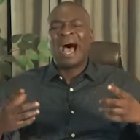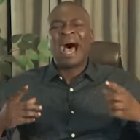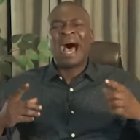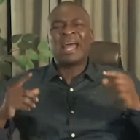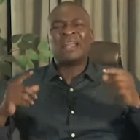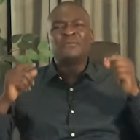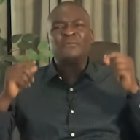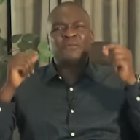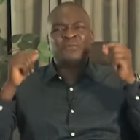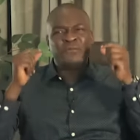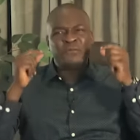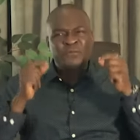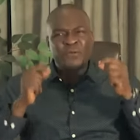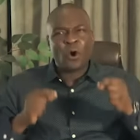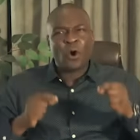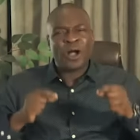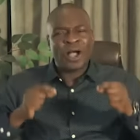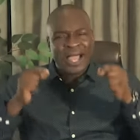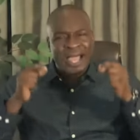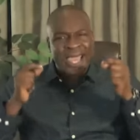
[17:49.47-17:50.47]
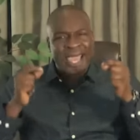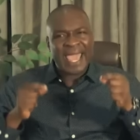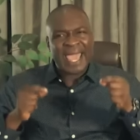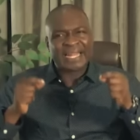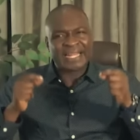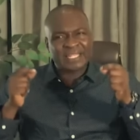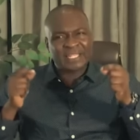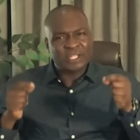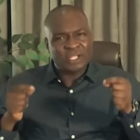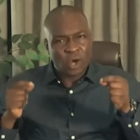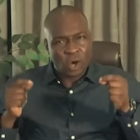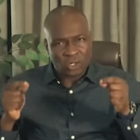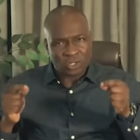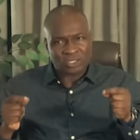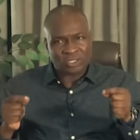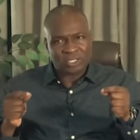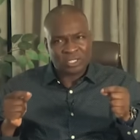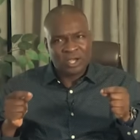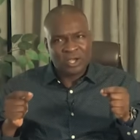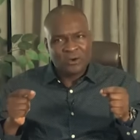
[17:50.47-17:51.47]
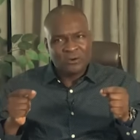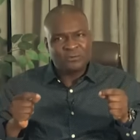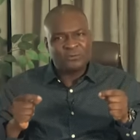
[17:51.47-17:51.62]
and forget not.